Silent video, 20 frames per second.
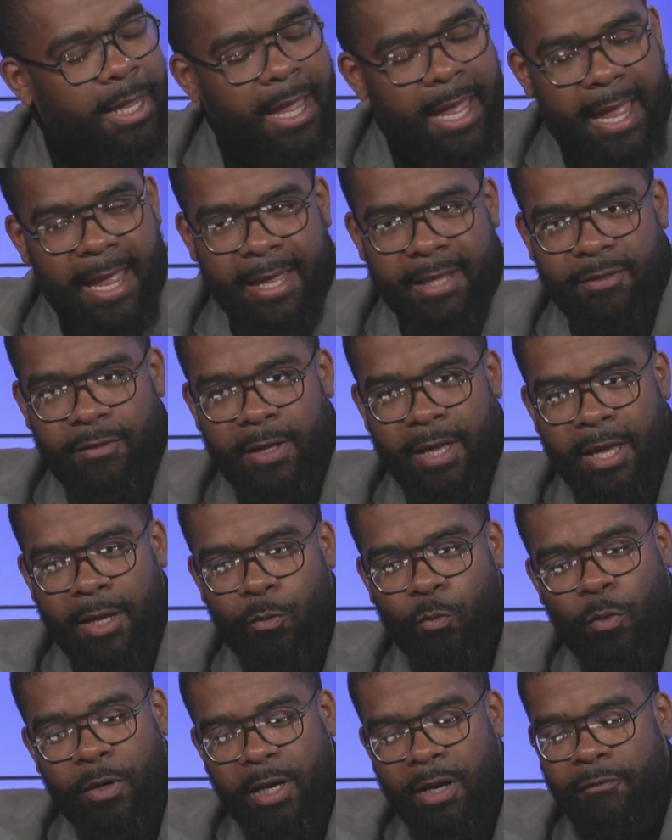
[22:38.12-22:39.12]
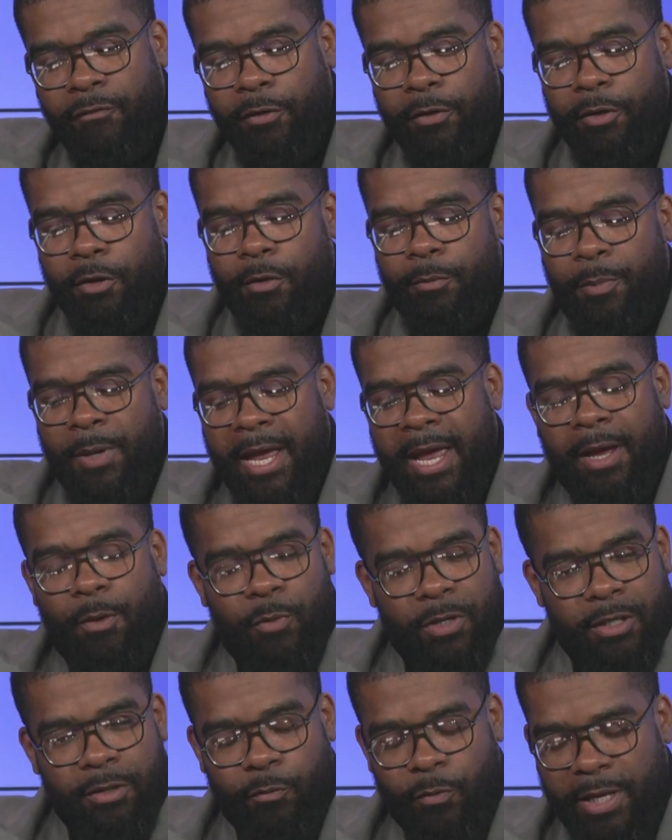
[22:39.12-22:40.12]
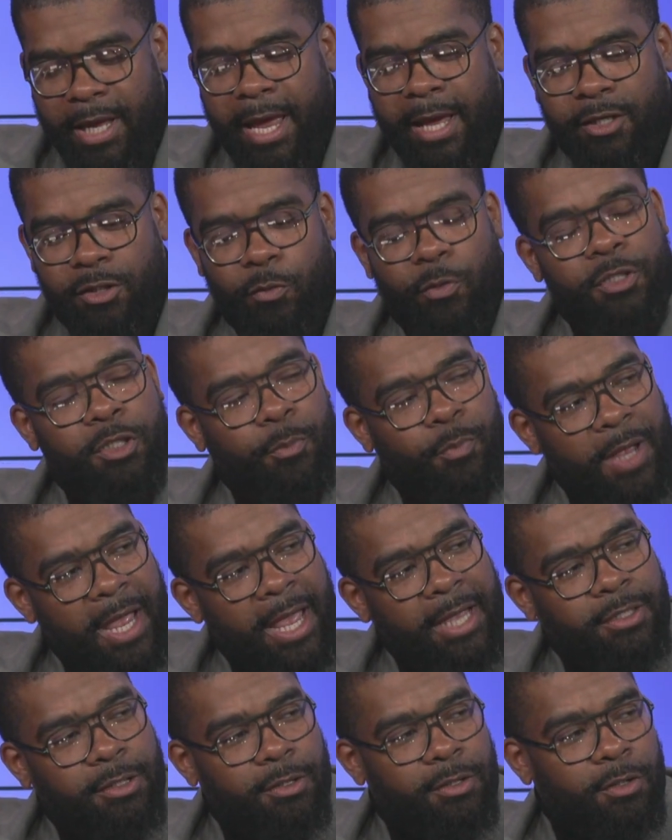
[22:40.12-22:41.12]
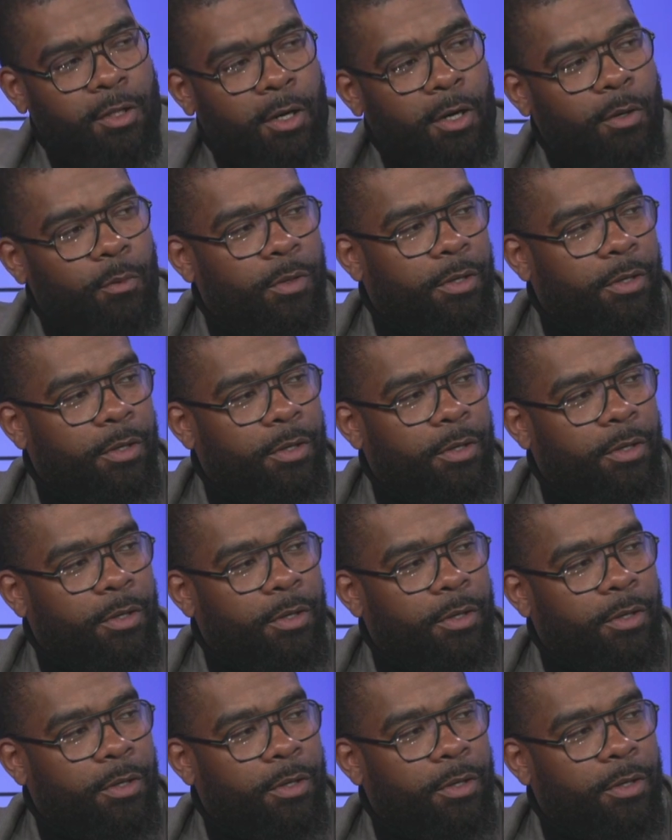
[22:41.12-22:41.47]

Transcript: And then whatever your pat, we we ask you what your passions are.